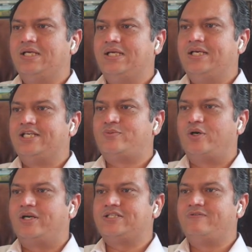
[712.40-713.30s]
He has
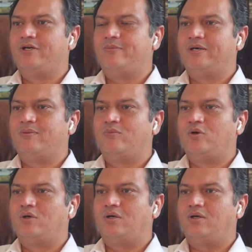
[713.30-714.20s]
progressively depended
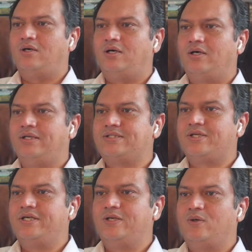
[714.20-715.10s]
more on his
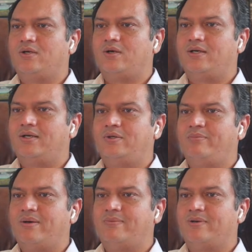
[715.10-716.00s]
30-year-old daughter to
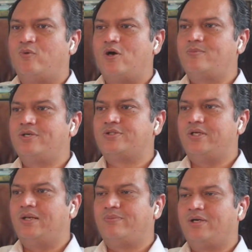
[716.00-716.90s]
remember appointments
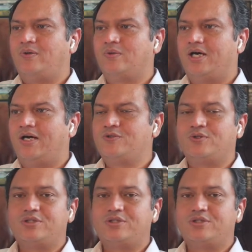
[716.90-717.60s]
to help him around the house.